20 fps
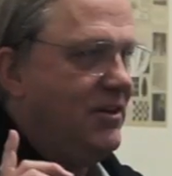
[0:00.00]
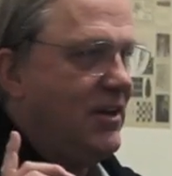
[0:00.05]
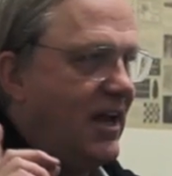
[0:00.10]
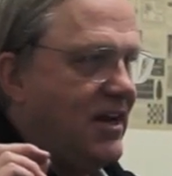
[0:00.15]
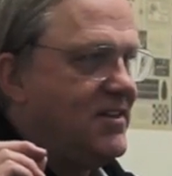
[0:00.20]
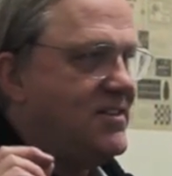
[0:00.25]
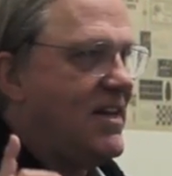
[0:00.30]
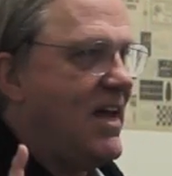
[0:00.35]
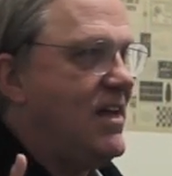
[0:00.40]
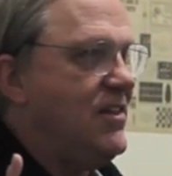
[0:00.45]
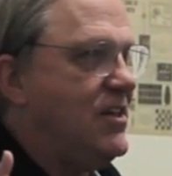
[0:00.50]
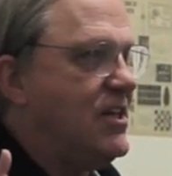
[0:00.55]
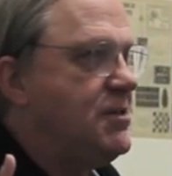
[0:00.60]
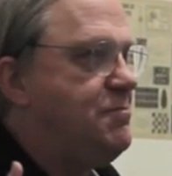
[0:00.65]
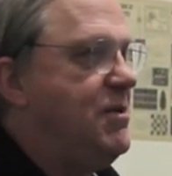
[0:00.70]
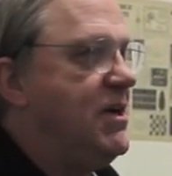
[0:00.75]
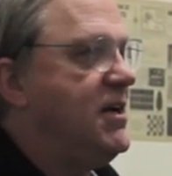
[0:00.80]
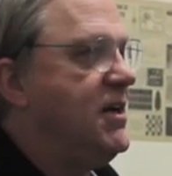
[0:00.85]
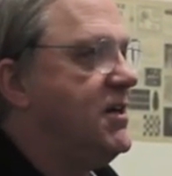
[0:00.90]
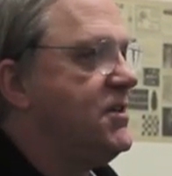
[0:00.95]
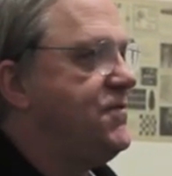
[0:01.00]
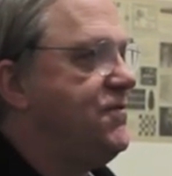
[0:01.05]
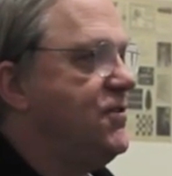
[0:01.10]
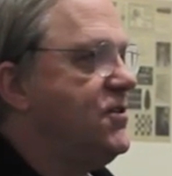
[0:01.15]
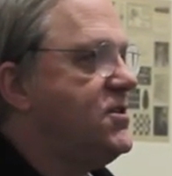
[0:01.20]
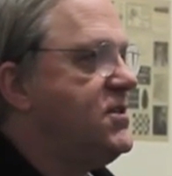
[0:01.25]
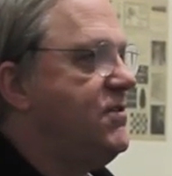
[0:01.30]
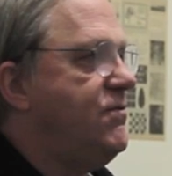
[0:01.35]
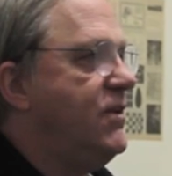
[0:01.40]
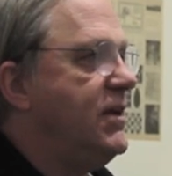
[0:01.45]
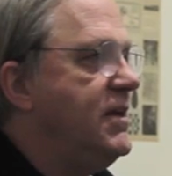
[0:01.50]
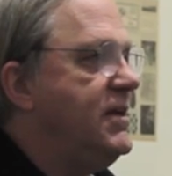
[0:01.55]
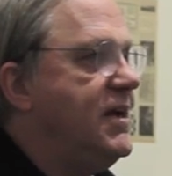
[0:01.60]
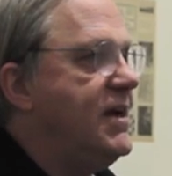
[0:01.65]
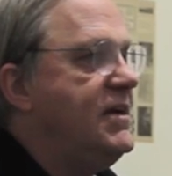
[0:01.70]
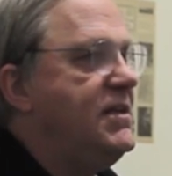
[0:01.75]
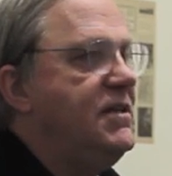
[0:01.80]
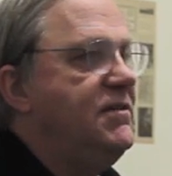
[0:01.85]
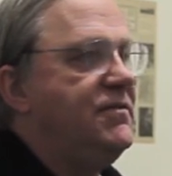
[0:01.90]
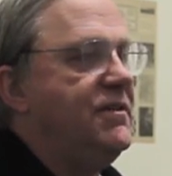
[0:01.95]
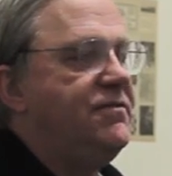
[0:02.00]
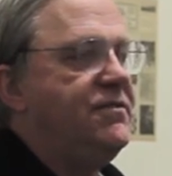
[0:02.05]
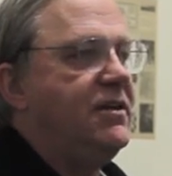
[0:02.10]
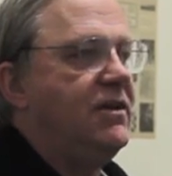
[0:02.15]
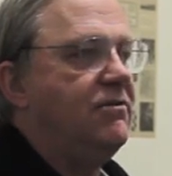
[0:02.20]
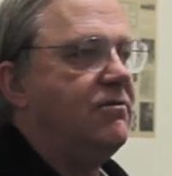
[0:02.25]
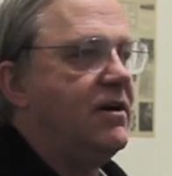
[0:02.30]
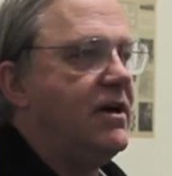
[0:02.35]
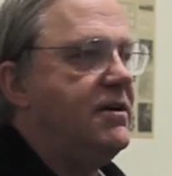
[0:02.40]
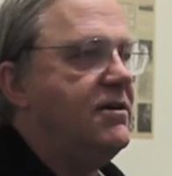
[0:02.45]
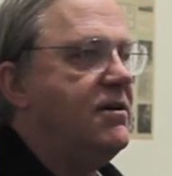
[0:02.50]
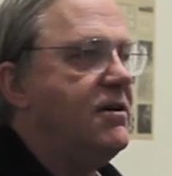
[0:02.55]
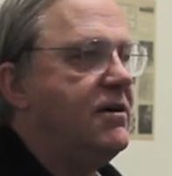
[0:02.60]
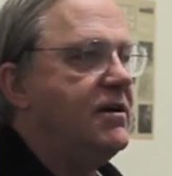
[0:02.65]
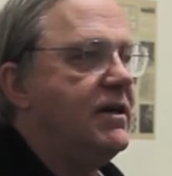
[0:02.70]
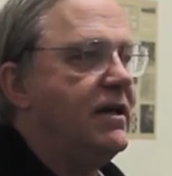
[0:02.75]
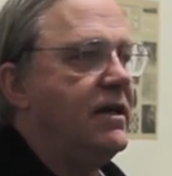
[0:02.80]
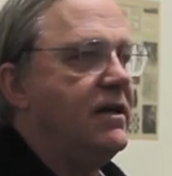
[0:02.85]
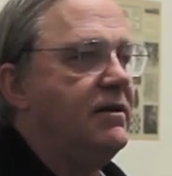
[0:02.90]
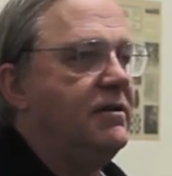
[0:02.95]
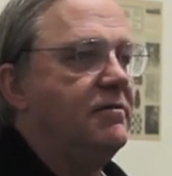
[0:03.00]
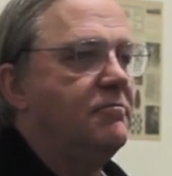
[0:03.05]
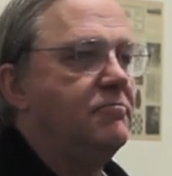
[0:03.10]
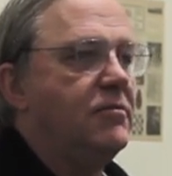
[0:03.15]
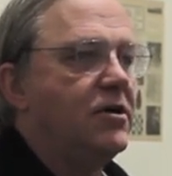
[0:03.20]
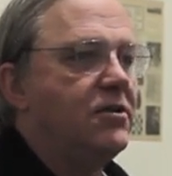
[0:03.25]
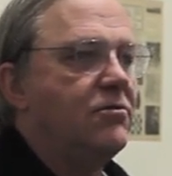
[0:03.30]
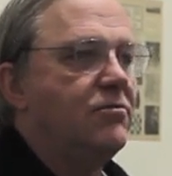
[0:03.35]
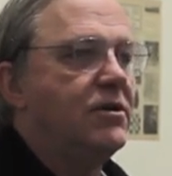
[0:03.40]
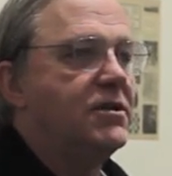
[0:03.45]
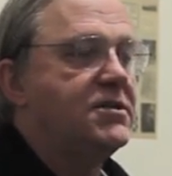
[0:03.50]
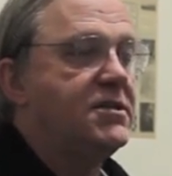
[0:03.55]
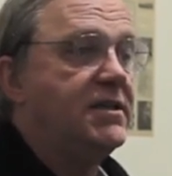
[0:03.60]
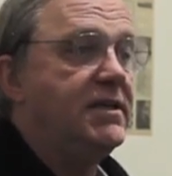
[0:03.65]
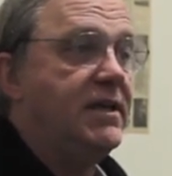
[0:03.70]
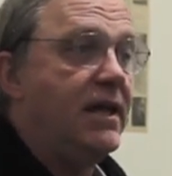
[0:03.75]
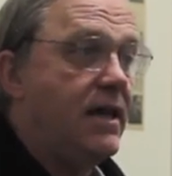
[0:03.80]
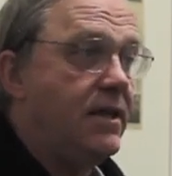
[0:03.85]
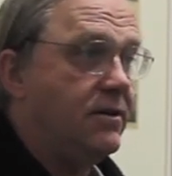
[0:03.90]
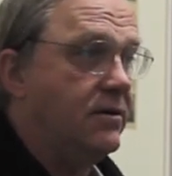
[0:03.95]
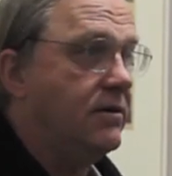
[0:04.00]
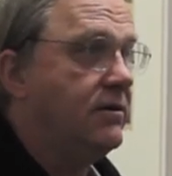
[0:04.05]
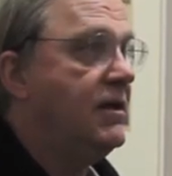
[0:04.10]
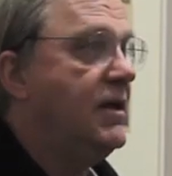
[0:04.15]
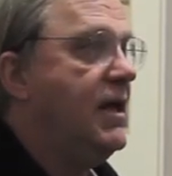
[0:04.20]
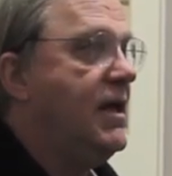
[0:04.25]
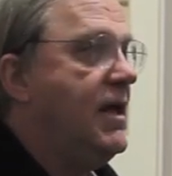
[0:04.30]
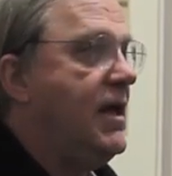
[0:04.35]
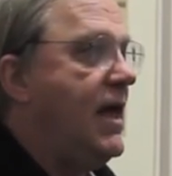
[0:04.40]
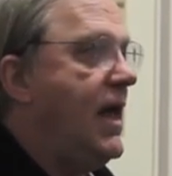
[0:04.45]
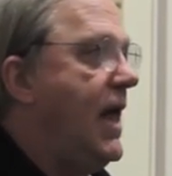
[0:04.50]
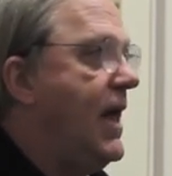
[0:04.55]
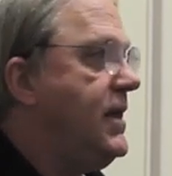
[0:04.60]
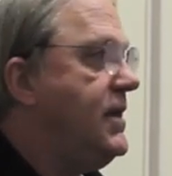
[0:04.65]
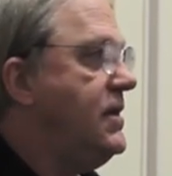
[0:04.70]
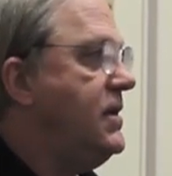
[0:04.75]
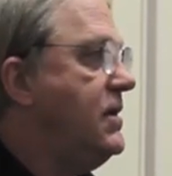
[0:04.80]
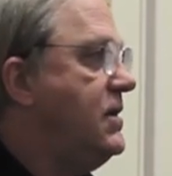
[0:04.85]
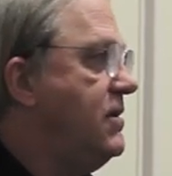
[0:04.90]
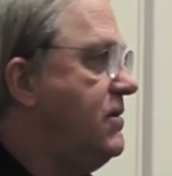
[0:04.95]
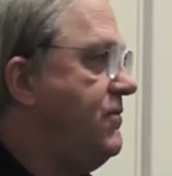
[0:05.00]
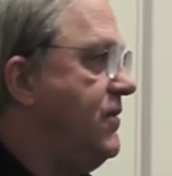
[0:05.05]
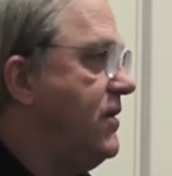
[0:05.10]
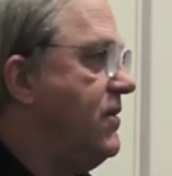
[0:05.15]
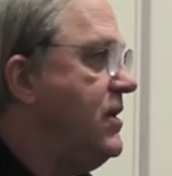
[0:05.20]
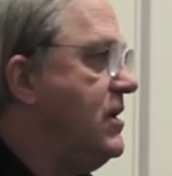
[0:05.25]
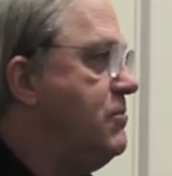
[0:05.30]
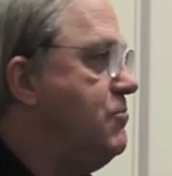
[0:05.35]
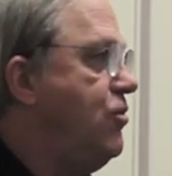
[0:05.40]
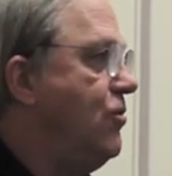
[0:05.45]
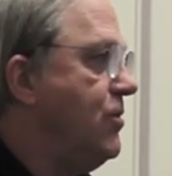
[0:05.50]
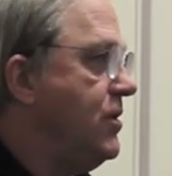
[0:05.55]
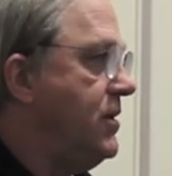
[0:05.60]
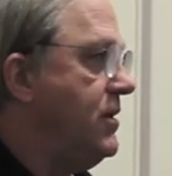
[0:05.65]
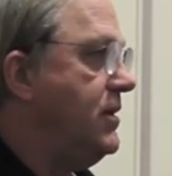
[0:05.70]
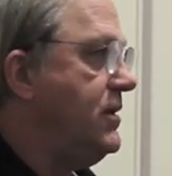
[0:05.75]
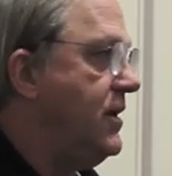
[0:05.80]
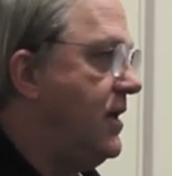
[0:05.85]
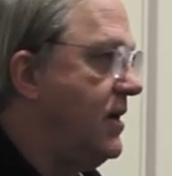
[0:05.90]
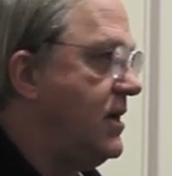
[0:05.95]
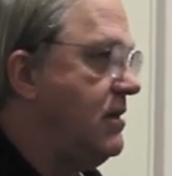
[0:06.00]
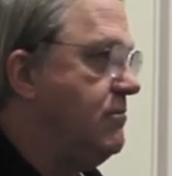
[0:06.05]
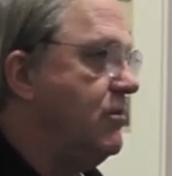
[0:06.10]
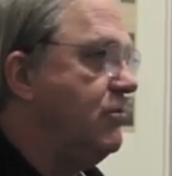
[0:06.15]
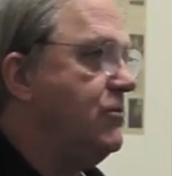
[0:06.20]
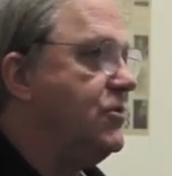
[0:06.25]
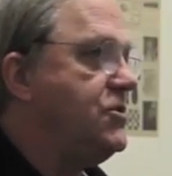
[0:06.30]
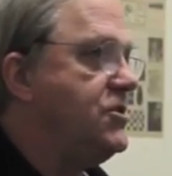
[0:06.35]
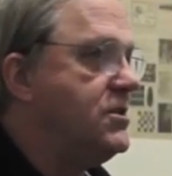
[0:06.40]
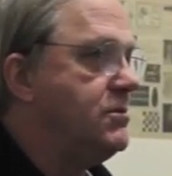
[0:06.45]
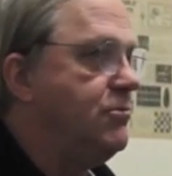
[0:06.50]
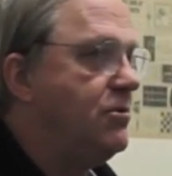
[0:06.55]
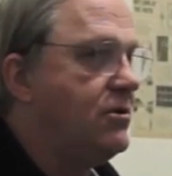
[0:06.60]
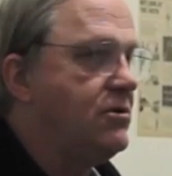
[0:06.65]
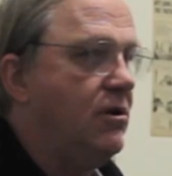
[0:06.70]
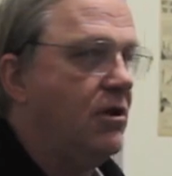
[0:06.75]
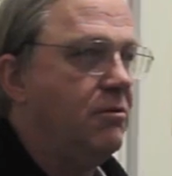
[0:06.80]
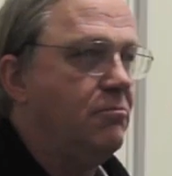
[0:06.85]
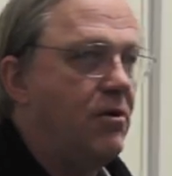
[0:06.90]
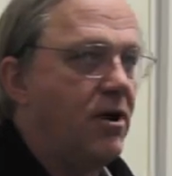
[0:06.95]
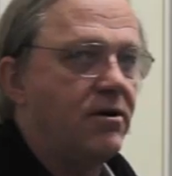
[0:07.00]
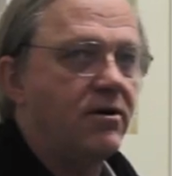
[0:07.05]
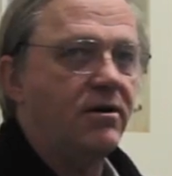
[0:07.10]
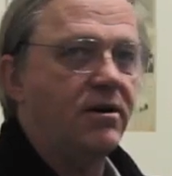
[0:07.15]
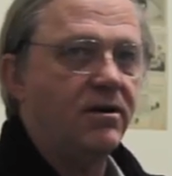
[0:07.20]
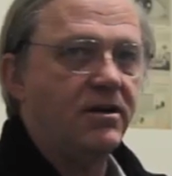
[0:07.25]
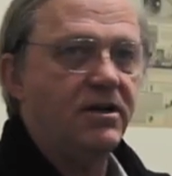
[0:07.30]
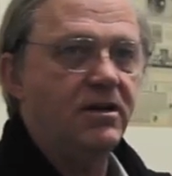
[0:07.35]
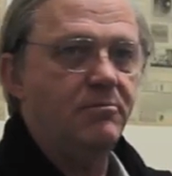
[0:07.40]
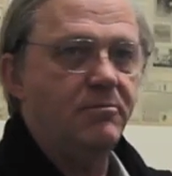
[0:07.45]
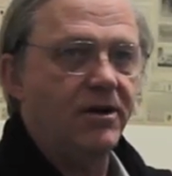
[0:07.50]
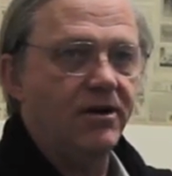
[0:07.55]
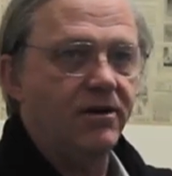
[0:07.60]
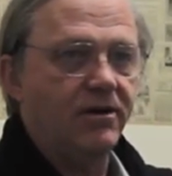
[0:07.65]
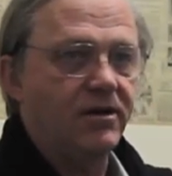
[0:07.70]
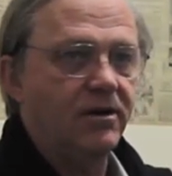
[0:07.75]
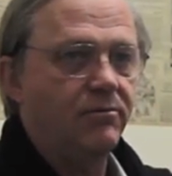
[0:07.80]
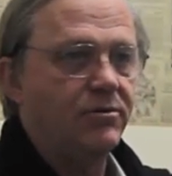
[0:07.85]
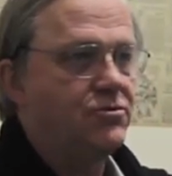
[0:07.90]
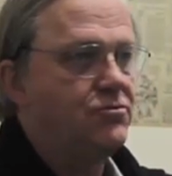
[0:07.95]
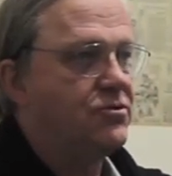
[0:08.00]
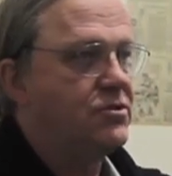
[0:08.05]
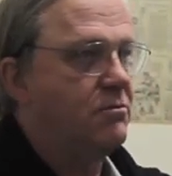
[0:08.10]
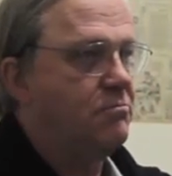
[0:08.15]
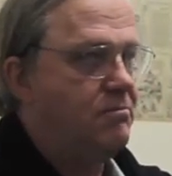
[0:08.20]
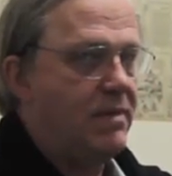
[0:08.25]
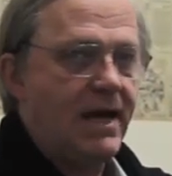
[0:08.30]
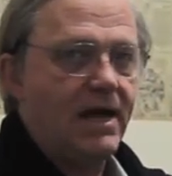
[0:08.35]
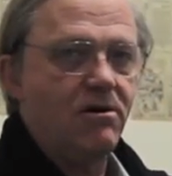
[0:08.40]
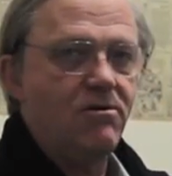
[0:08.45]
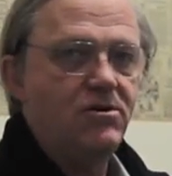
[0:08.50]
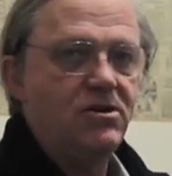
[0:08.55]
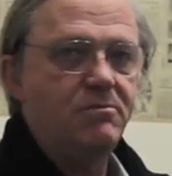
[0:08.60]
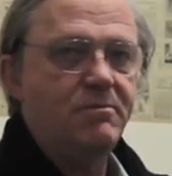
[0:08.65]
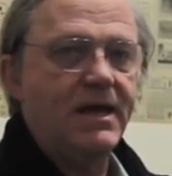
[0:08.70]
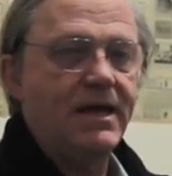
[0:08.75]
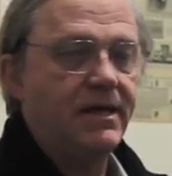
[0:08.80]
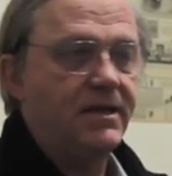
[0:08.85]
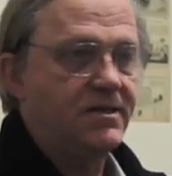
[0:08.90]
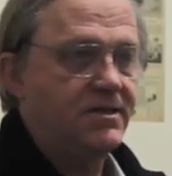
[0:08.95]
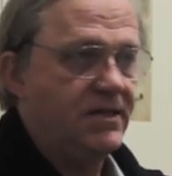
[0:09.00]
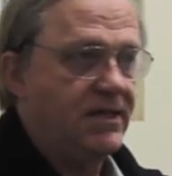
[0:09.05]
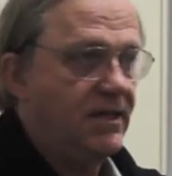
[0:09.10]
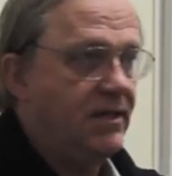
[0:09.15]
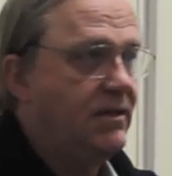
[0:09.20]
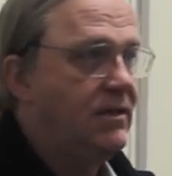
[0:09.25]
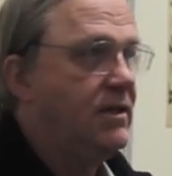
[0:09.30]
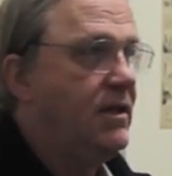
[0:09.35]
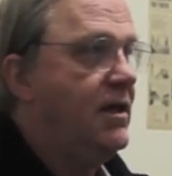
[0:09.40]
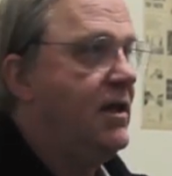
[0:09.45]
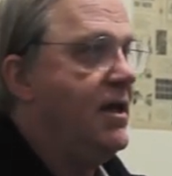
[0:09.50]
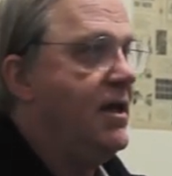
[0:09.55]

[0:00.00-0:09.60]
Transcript: I say this because, first of all, in 1950, Reinhardt and Motherwell together edited a very important document, which is a book called Modern Art in America, which was a bound magazine